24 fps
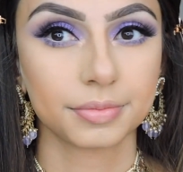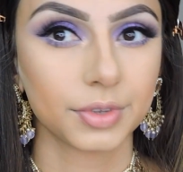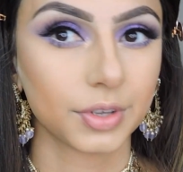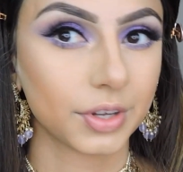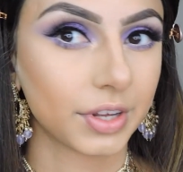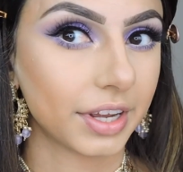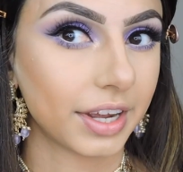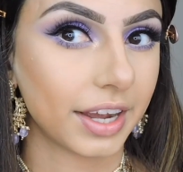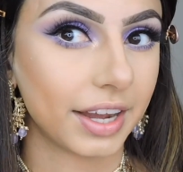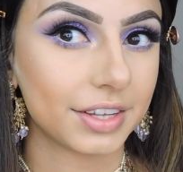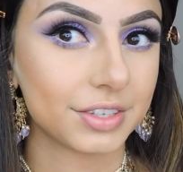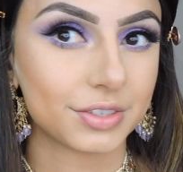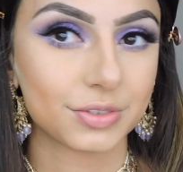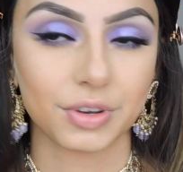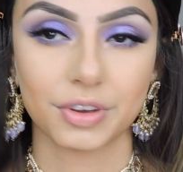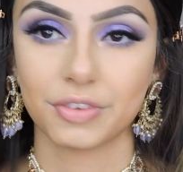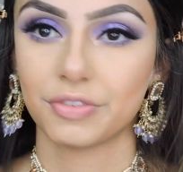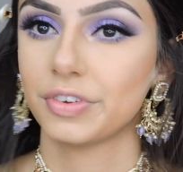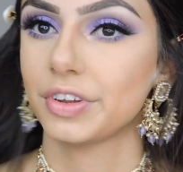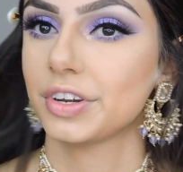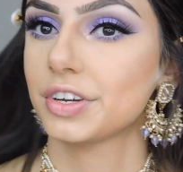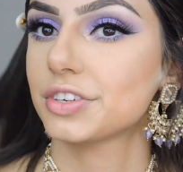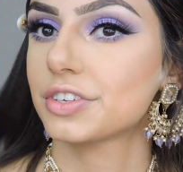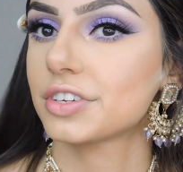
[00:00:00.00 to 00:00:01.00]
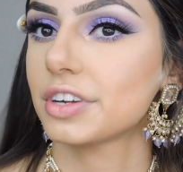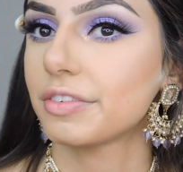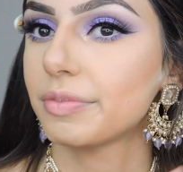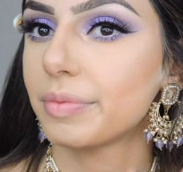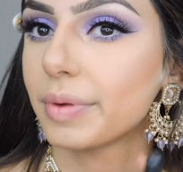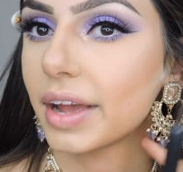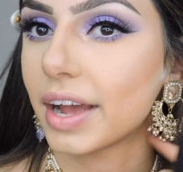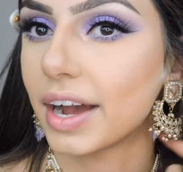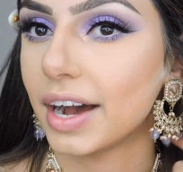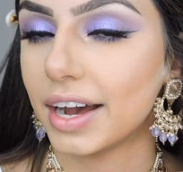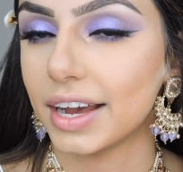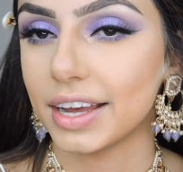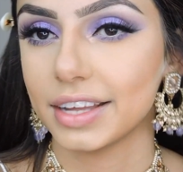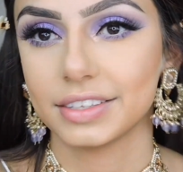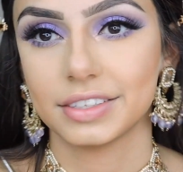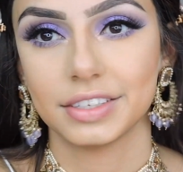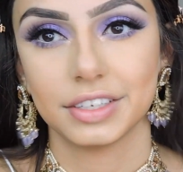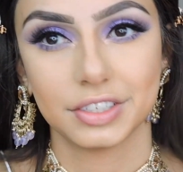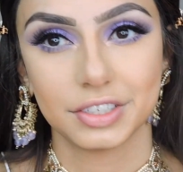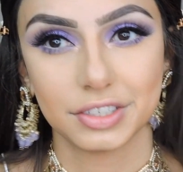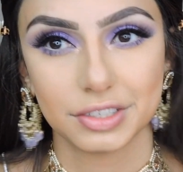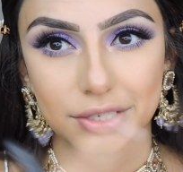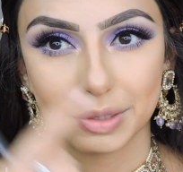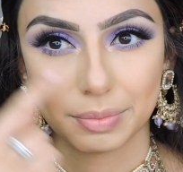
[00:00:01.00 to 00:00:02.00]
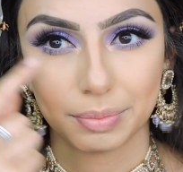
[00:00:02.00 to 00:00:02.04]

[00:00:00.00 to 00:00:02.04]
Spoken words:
Okay guys, so I finished off my eyes. I just